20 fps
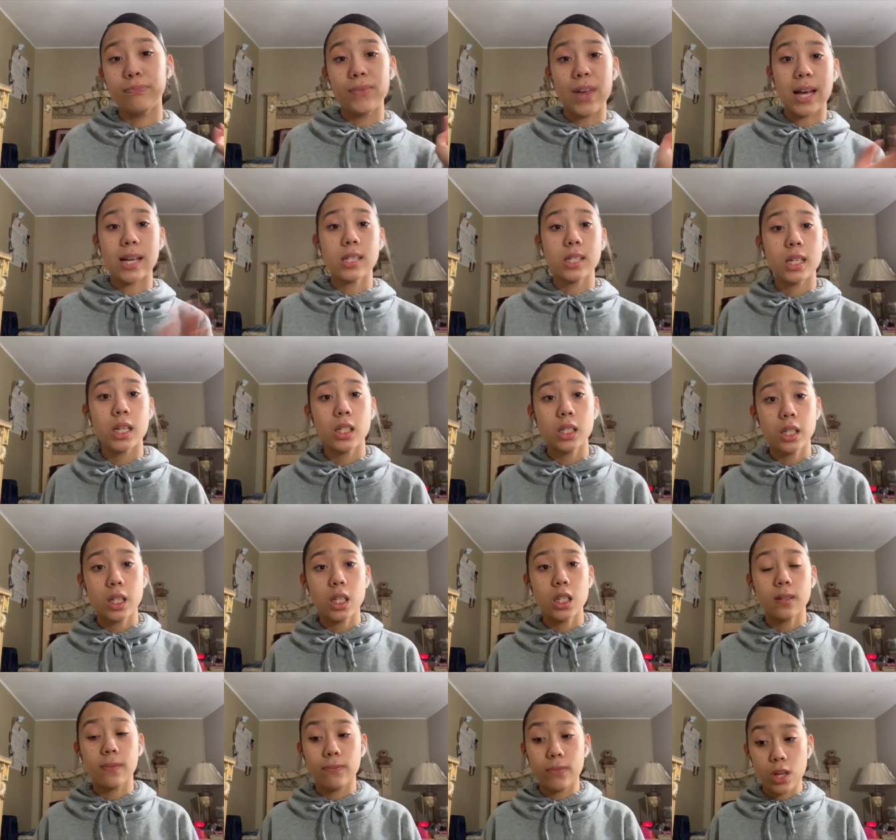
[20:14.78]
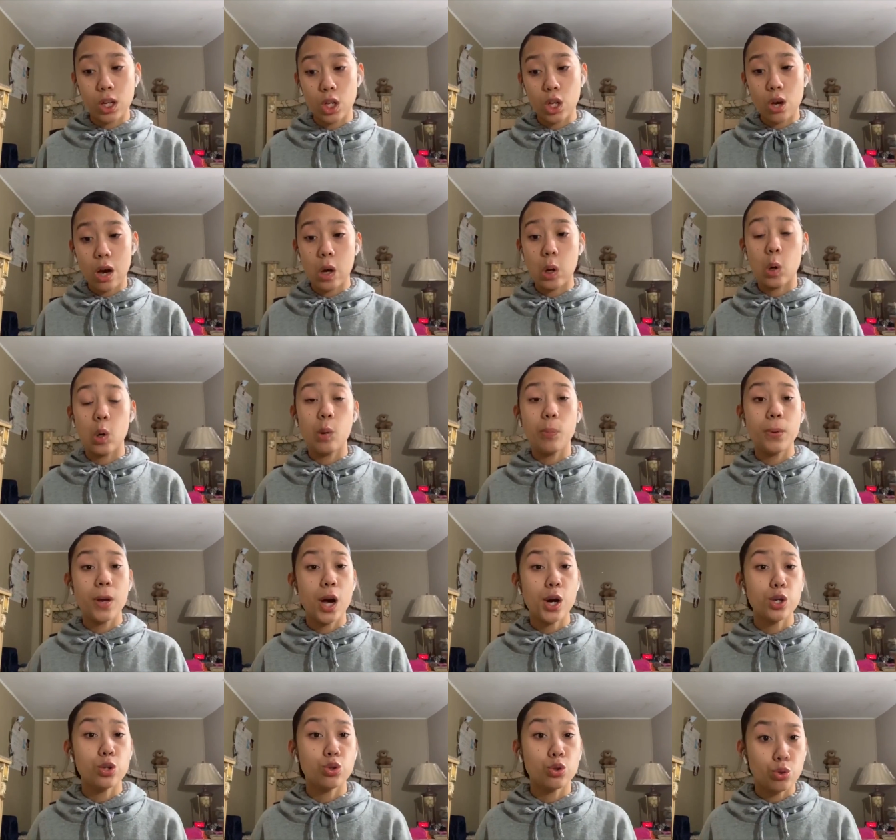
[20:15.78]
that's the end of this video. I hope y'all
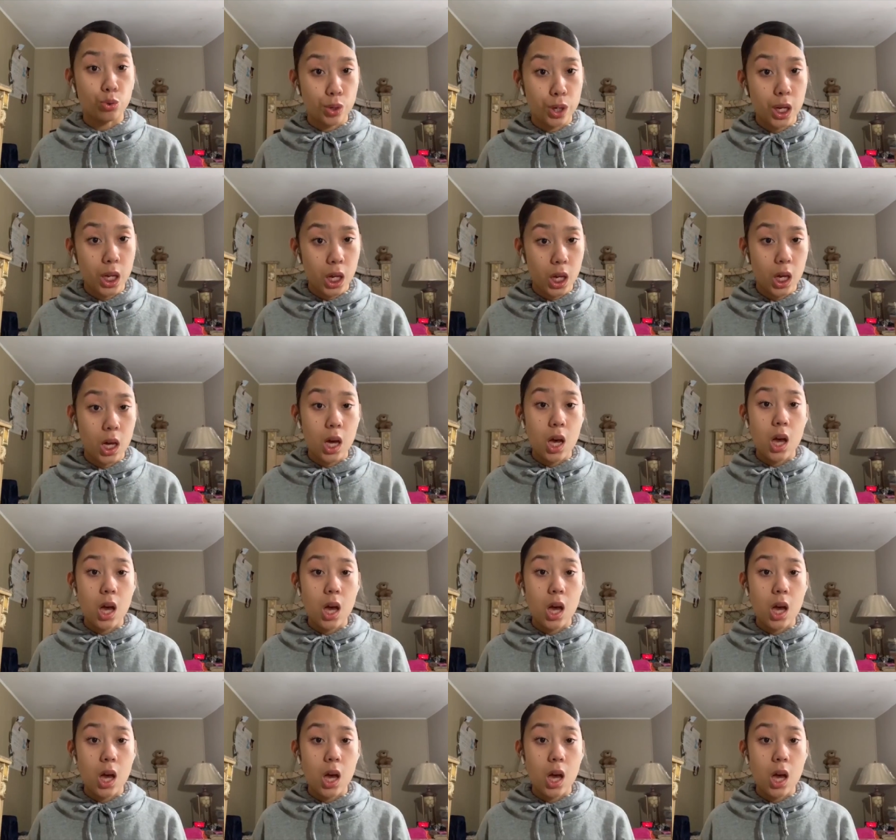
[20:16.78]
enjoyed it.